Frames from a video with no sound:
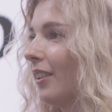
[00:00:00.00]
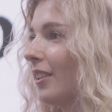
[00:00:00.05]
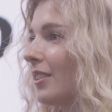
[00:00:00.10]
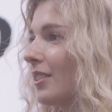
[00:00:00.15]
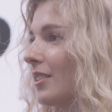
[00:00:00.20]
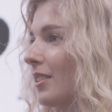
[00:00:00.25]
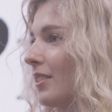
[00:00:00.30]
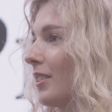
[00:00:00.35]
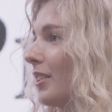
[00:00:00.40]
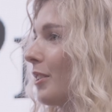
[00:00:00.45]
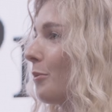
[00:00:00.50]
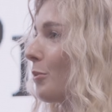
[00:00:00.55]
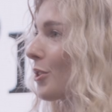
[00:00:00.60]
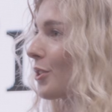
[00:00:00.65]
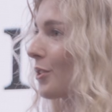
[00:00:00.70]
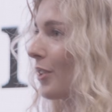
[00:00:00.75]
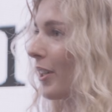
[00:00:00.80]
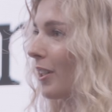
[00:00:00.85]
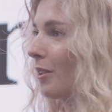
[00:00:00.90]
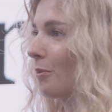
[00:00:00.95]
least is the
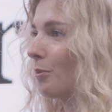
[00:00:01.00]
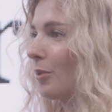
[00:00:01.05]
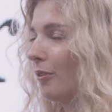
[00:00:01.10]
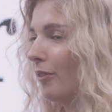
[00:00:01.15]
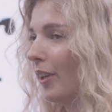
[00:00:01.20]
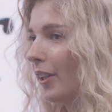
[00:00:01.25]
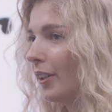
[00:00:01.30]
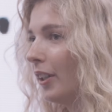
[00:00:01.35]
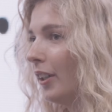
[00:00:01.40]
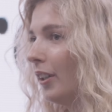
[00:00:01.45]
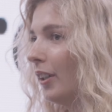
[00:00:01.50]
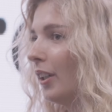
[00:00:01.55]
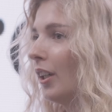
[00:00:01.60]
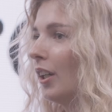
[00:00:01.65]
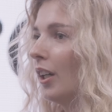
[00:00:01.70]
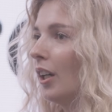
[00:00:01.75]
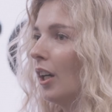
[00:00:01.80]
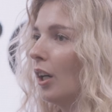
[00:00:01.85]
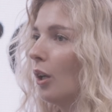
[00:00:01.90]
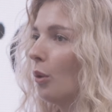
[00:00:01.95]
image tracking provider,
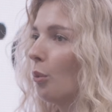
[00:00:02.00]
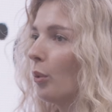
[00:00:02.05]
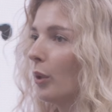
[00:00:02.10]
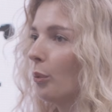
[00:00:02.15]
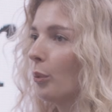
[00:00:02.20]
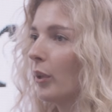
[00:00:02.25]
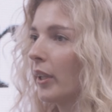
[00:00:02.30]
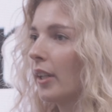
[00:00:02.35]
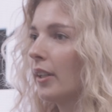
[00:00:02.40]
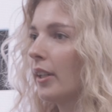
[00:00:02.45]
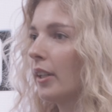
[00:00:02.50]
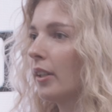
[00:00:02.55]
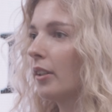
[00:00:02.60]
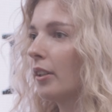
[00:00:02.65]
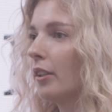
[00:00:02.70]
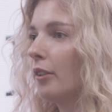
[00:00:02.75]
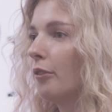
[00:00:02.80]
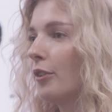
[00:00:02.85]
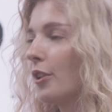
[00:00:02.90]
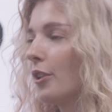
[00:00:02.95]
where we can anchor